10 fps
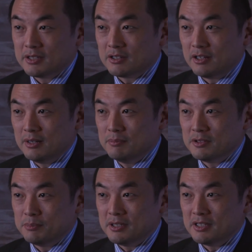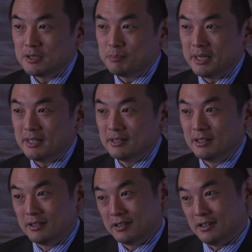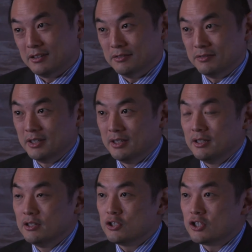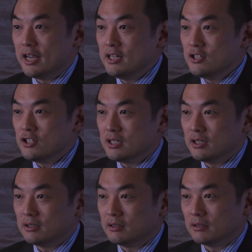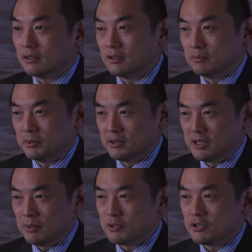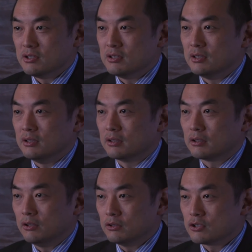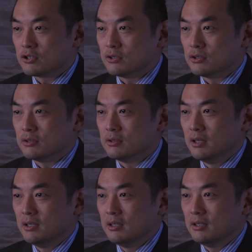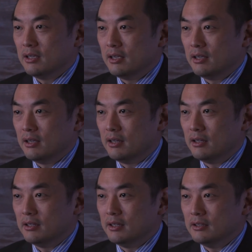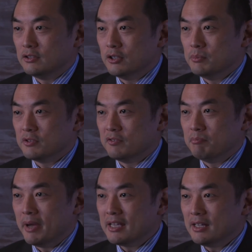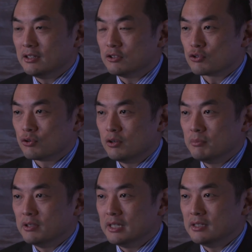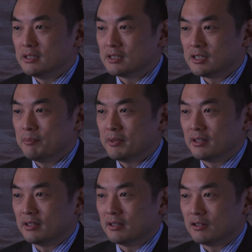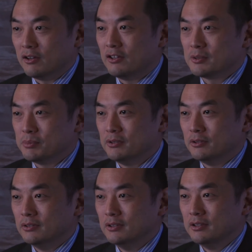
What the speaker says: time has been spent kind of changing the perception and the culture in terms of making trauma into something that the hospital,